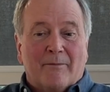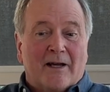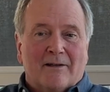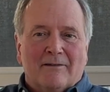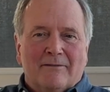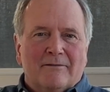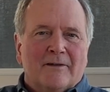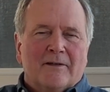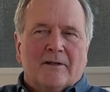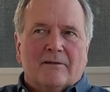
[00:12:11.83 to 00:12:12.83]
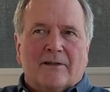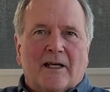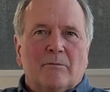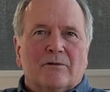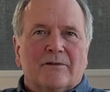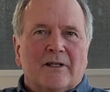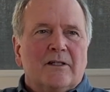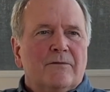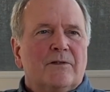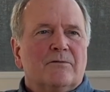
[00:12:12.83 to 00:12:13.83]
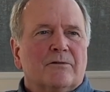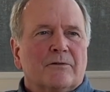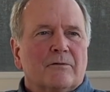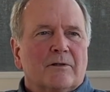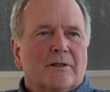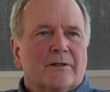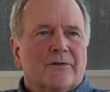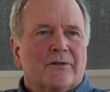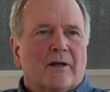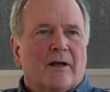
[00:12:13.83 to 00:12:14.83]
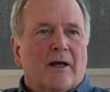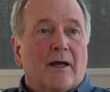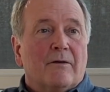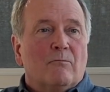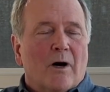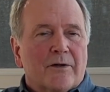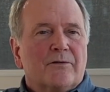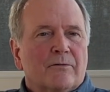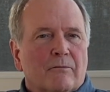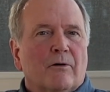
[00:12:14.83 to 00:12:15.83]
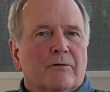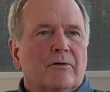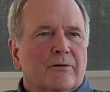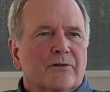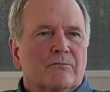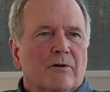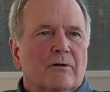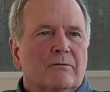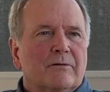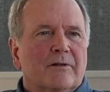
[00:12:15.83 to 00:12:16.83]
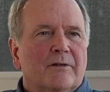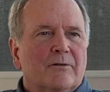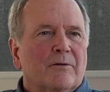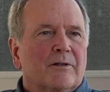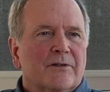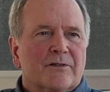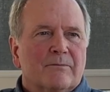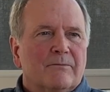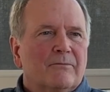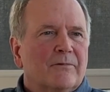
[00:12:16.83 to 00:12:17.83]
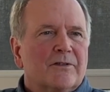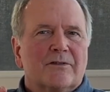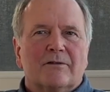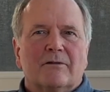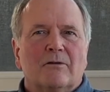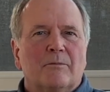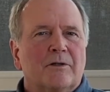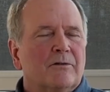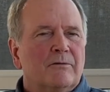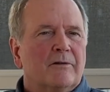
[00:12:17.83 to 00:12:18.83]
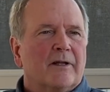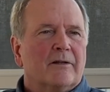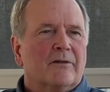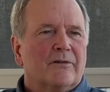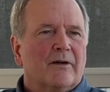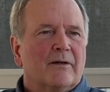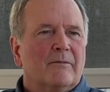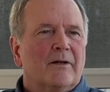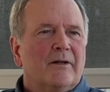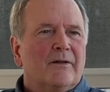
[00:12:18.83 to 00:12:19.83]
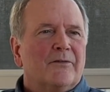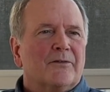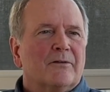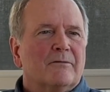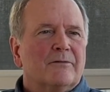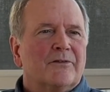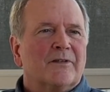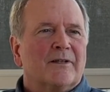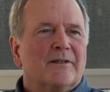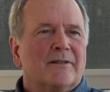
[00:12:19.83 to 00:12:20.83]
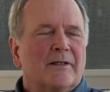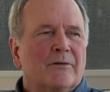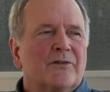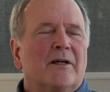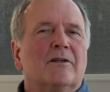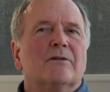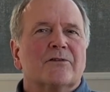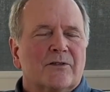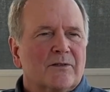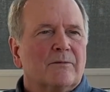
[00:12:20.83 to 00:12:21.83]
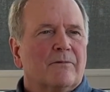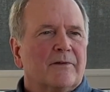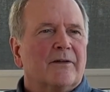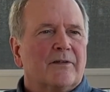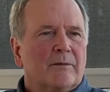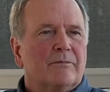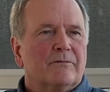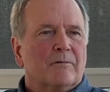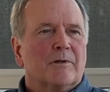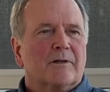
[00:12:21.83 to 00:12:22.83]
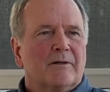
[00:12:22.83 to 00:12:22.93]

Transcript: I could label individual neurons and watch their growth cones grow in the organism, which nobody could do that at the time. So it was ideal system for that type of work.